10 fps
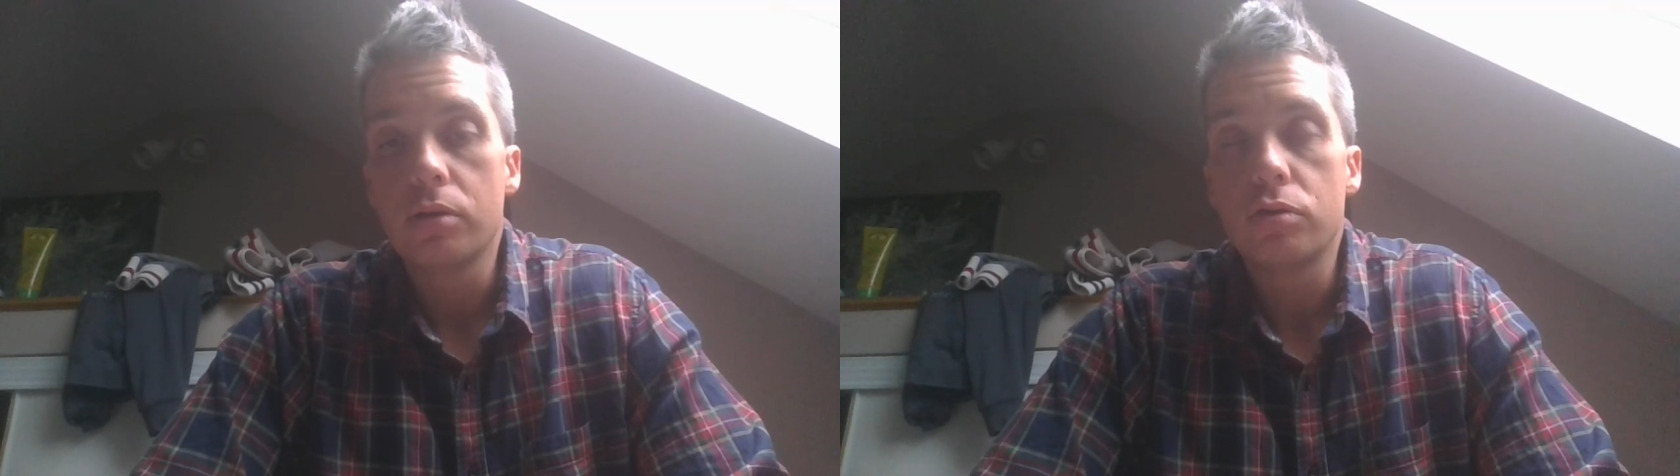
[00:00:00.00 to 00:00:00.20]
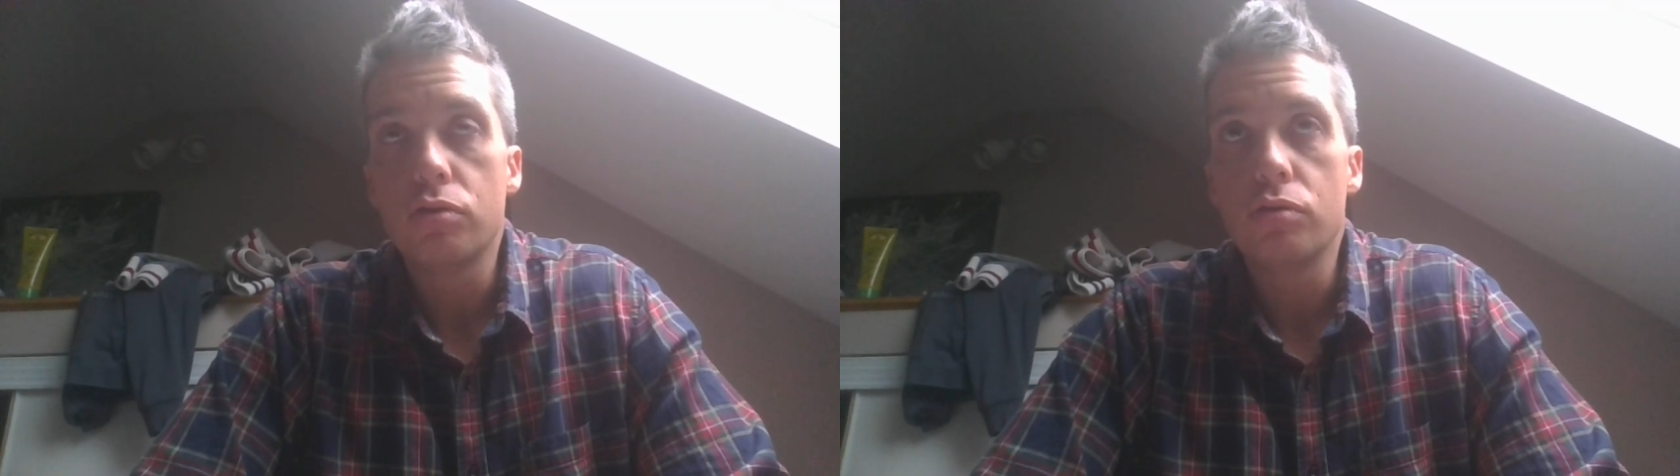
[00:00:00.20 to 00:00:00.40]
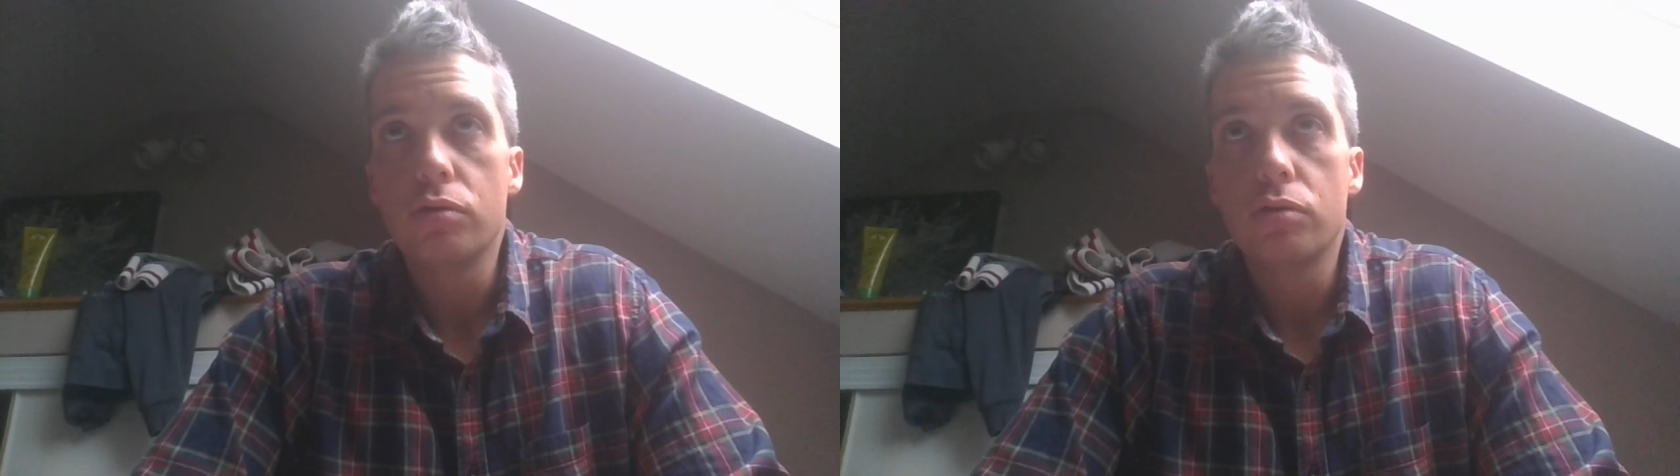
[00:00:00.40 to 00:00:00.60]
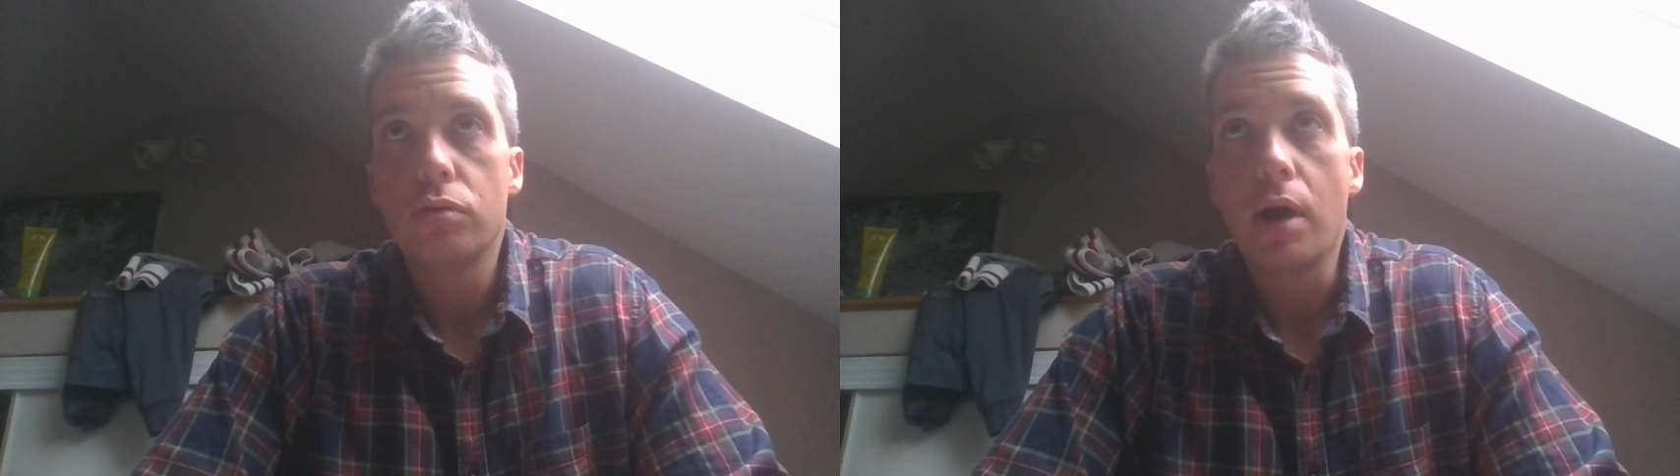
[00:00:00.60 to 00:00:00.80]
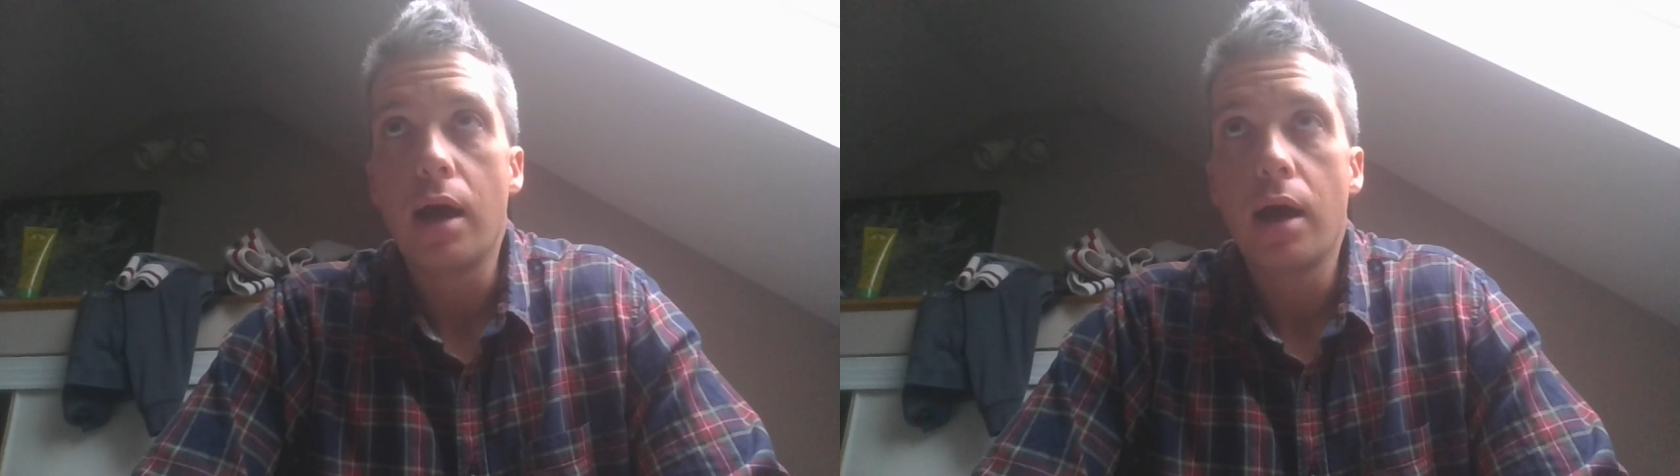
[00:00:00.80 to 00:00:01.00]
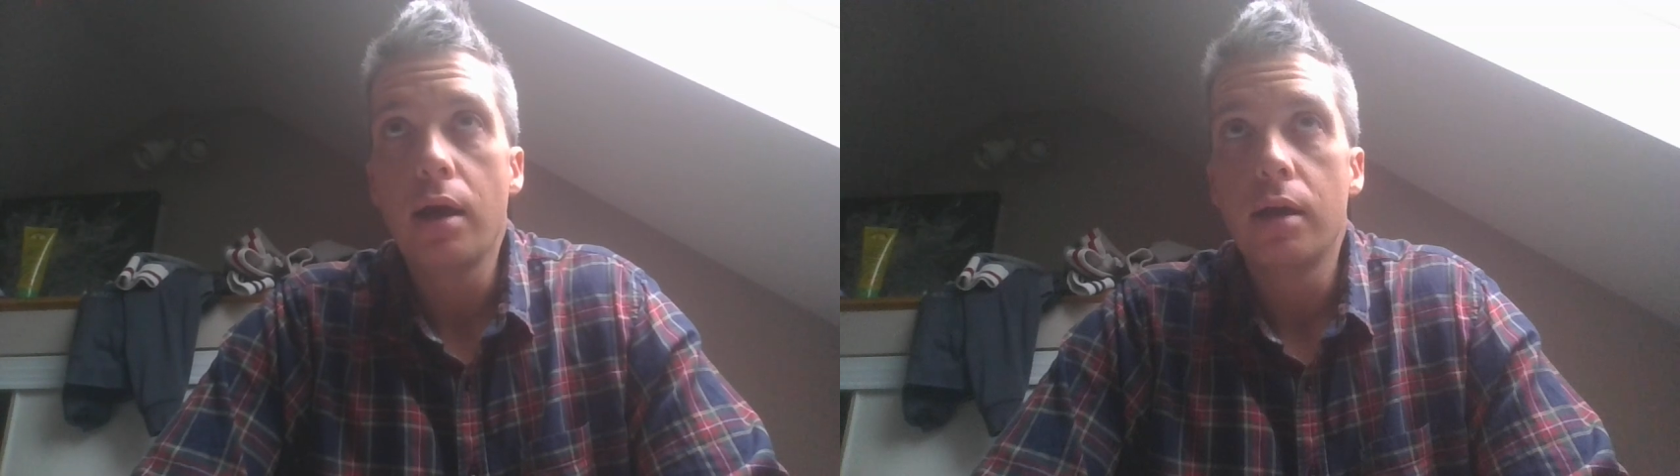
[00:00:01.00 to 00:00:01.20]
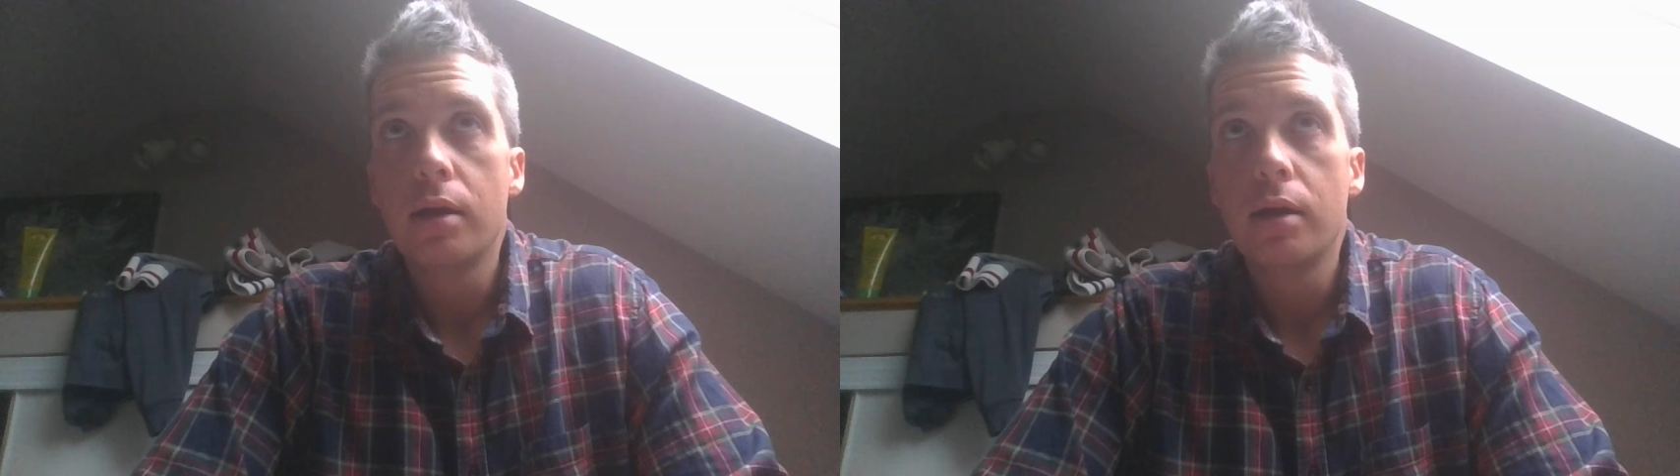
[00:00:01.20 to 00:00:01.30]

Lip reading: tu as,